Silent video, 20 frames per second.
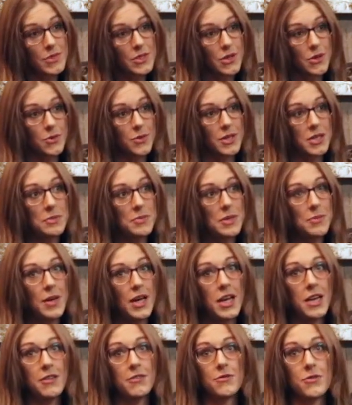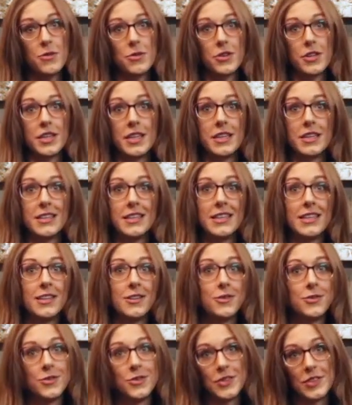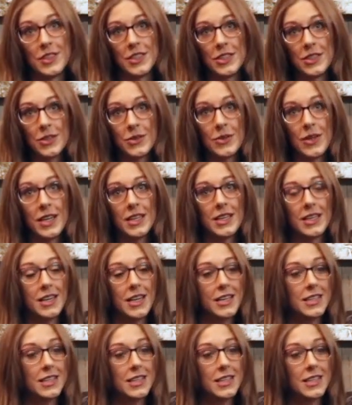don't want to be paying for it. Now, you know, I